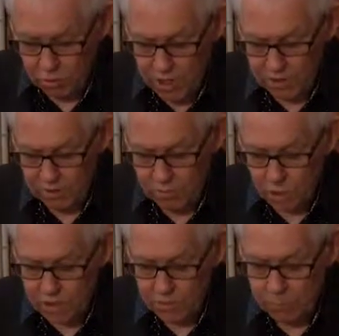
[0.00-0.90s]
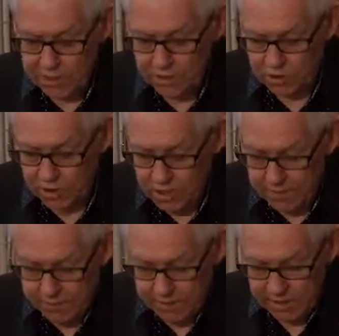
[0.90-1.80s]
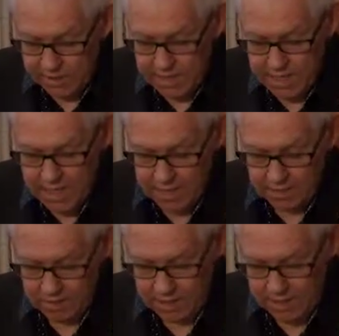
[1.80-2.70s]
the question, what is being achieved and how?